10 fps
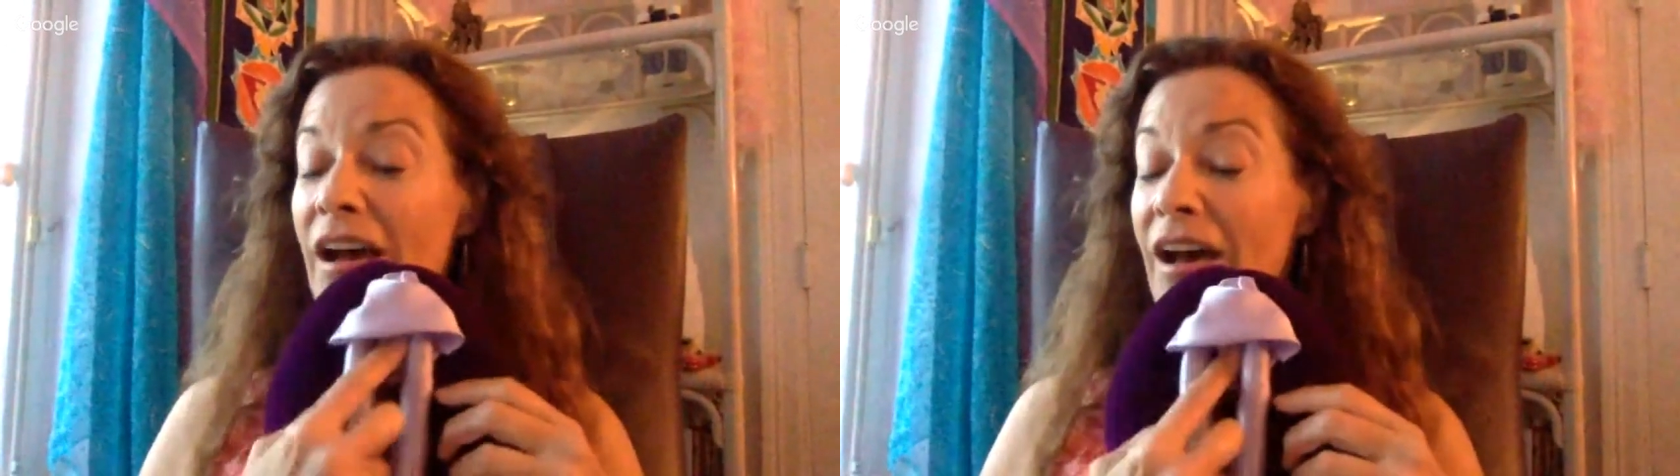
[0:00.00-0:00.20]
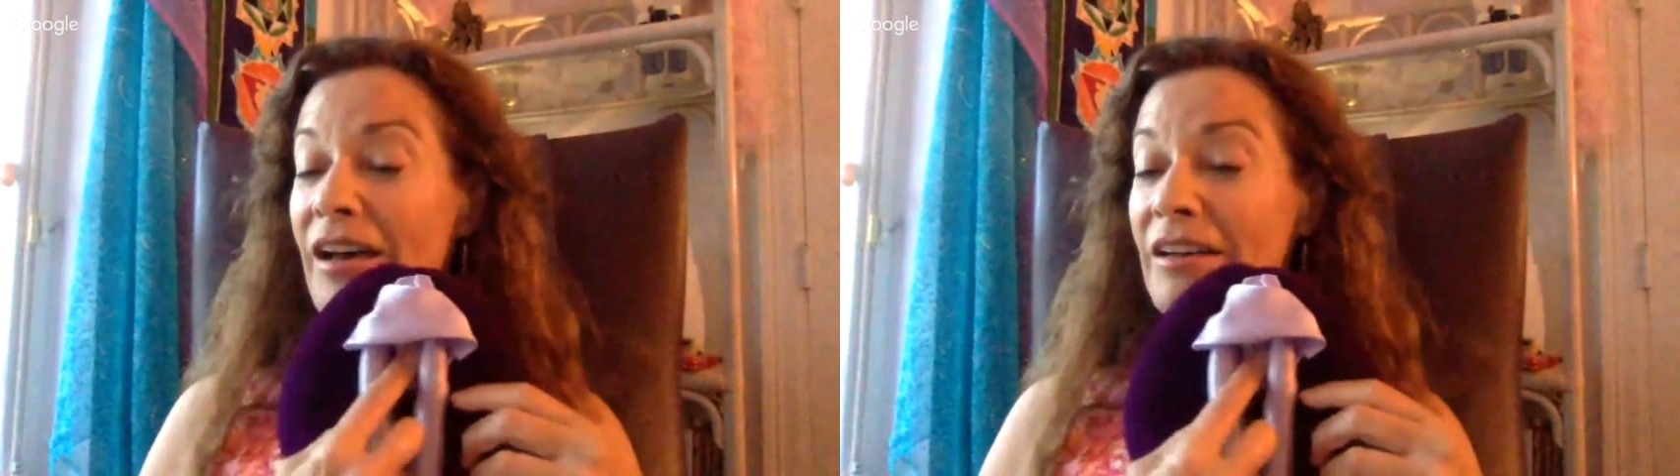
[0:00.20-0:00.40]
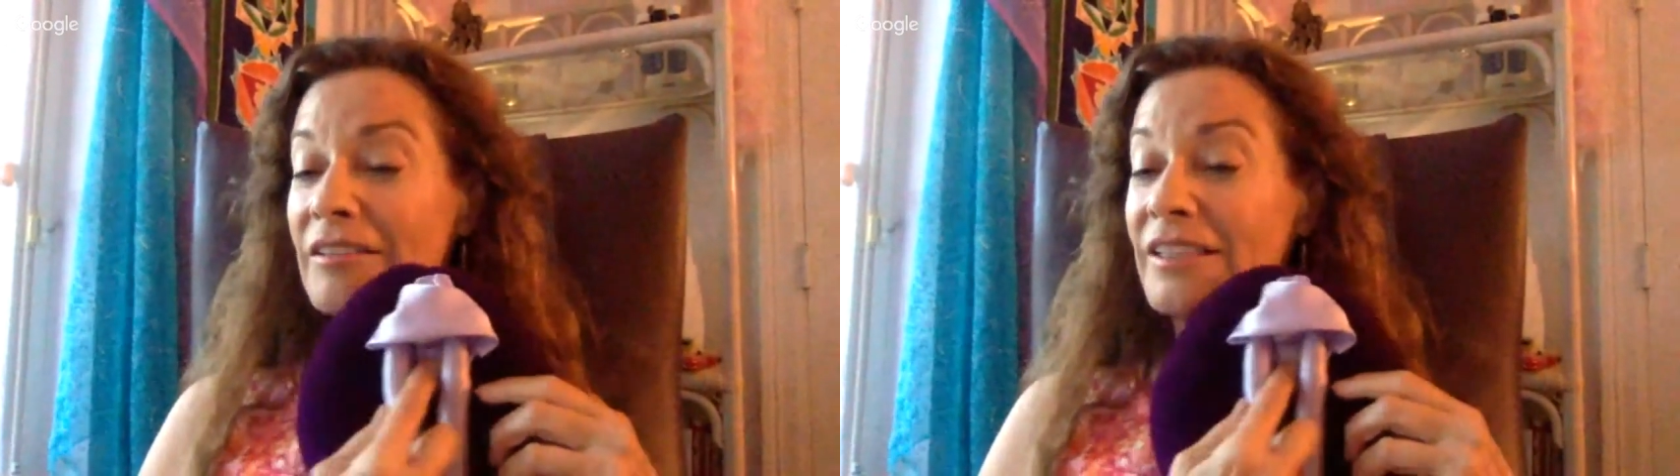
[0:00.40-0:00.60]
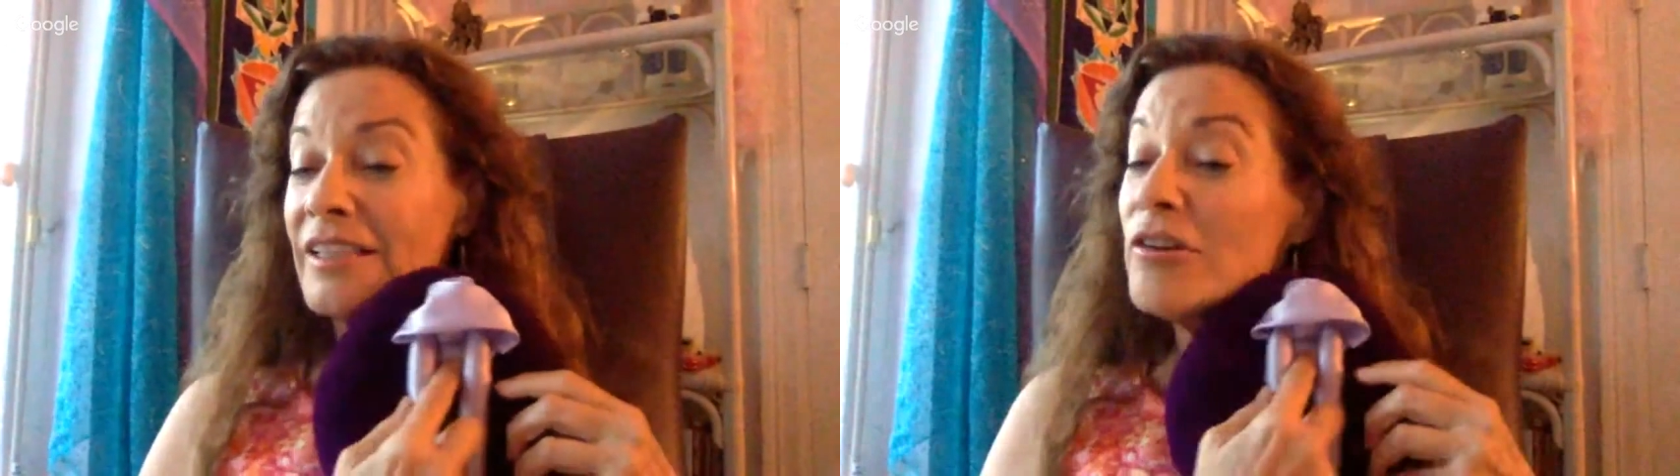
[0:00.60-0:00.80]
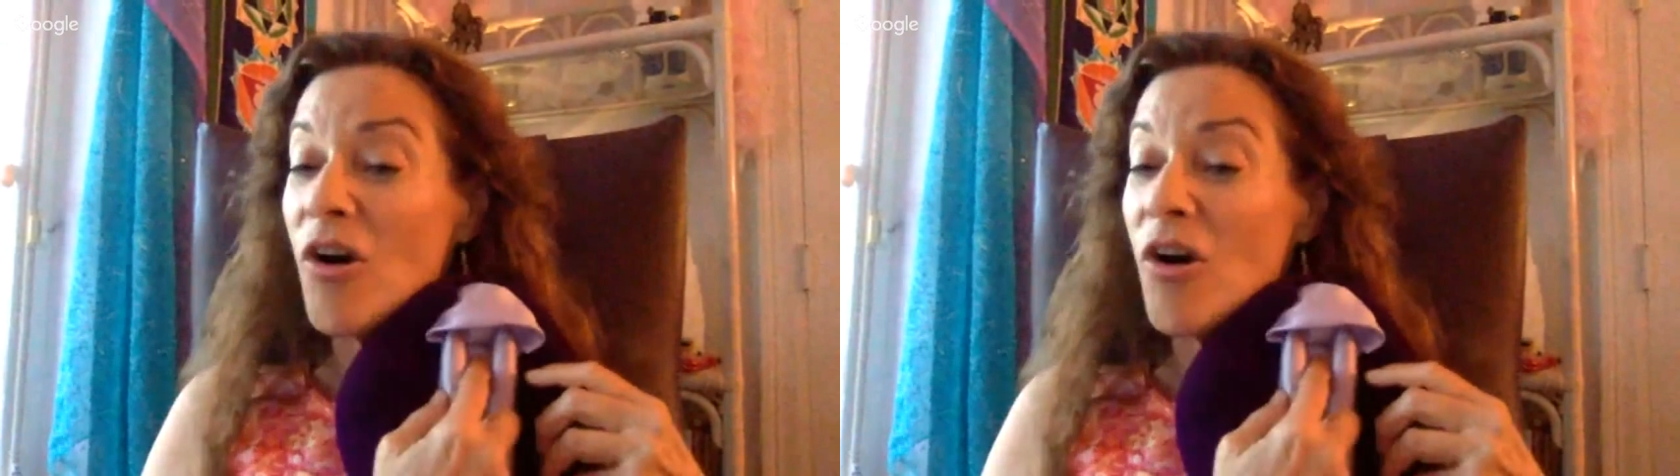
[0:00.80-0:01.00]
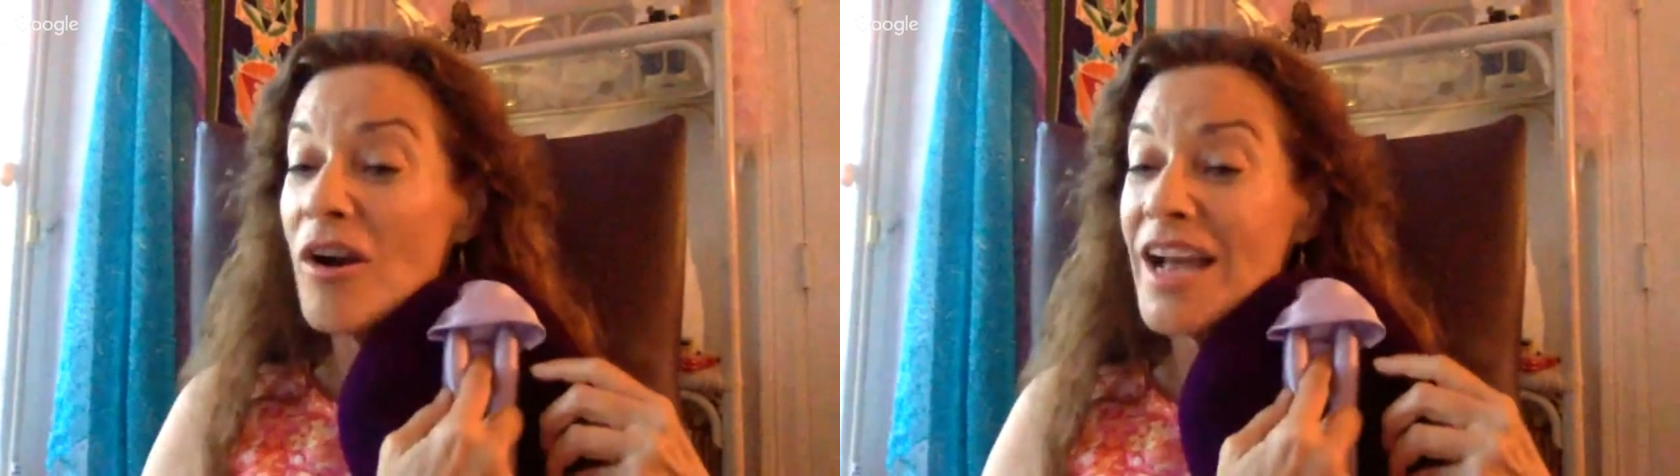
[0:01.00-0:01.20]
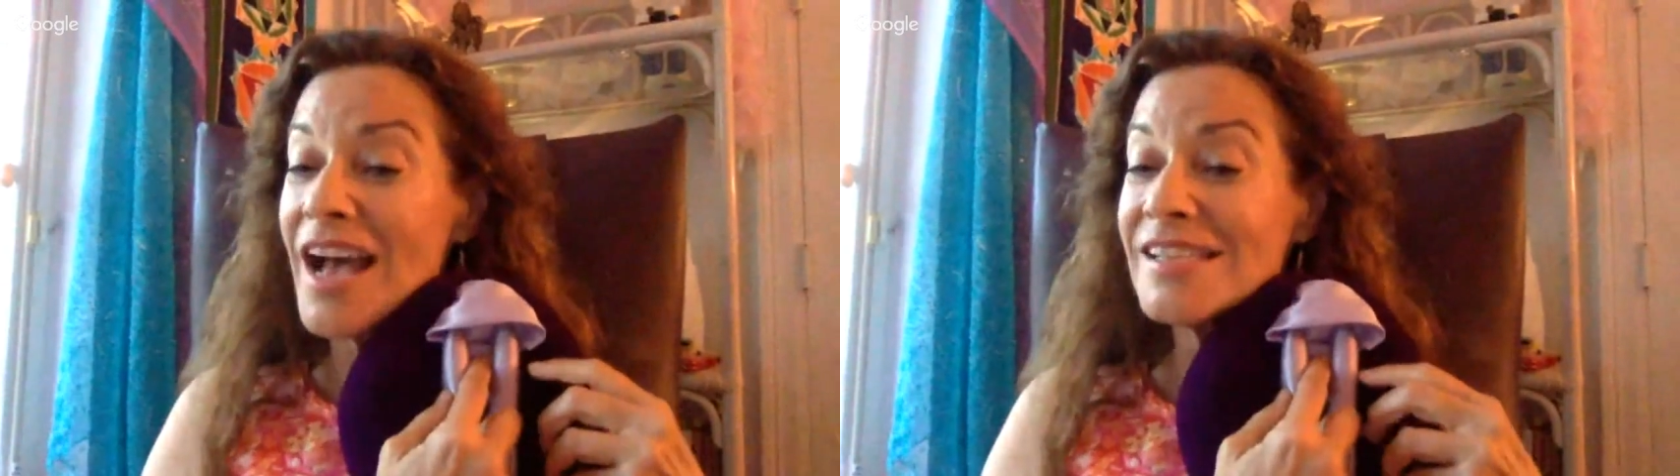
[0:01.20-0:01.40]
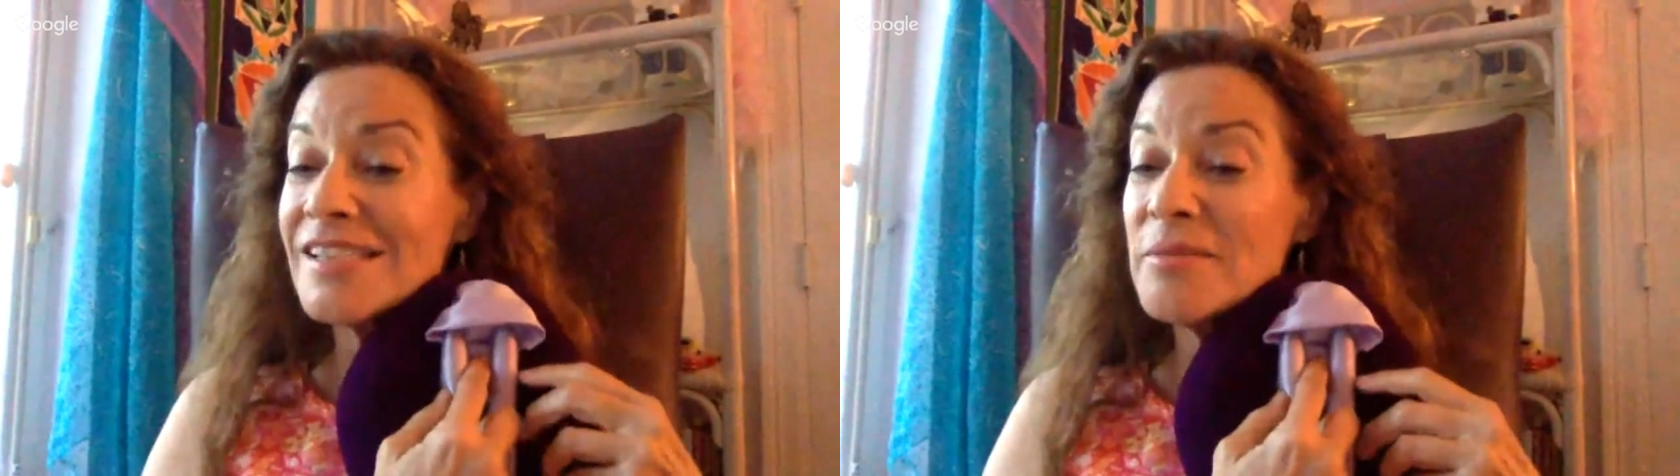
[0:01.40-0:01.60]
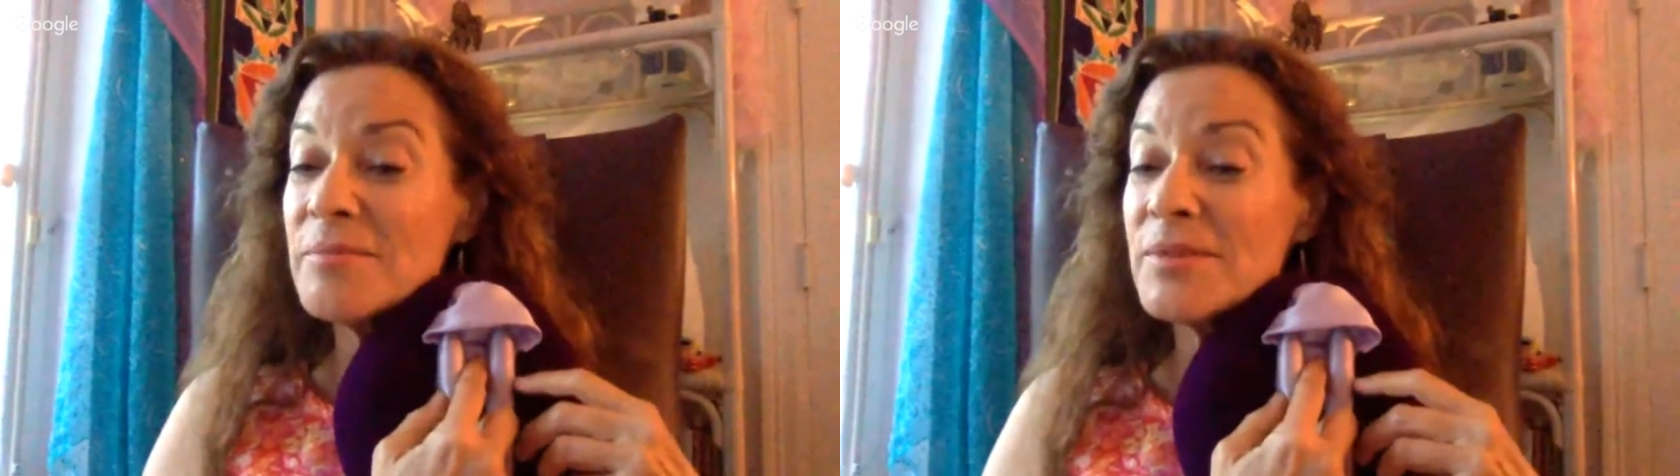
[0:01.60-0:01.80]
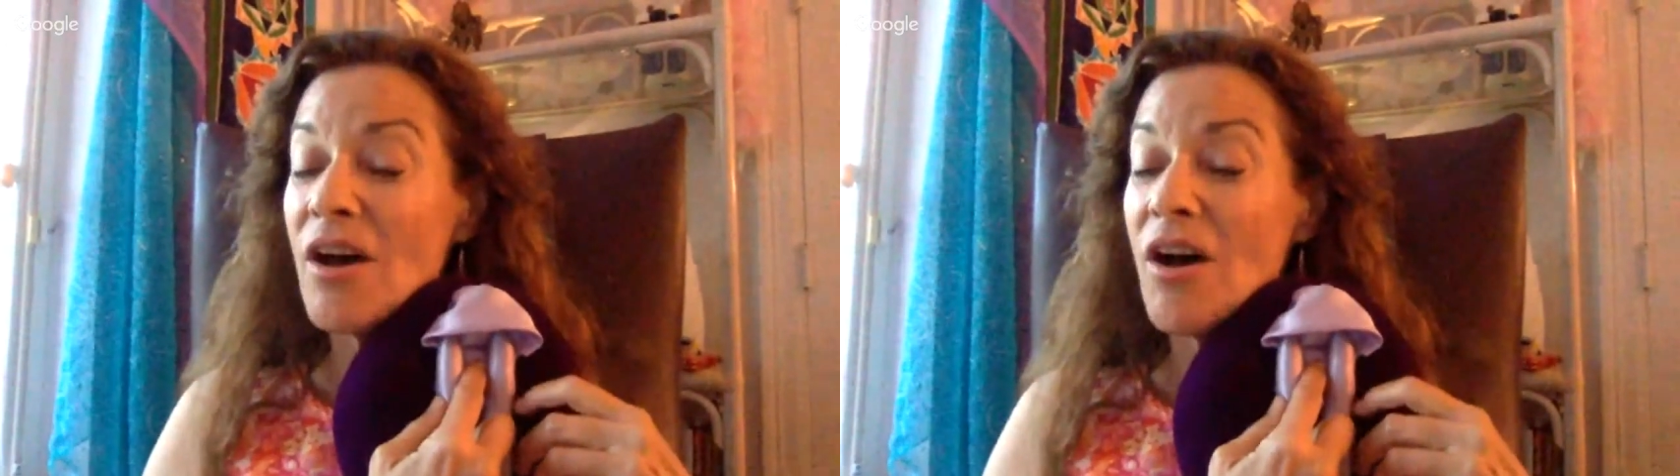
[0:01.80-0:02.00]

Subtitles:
Clitoral orgasms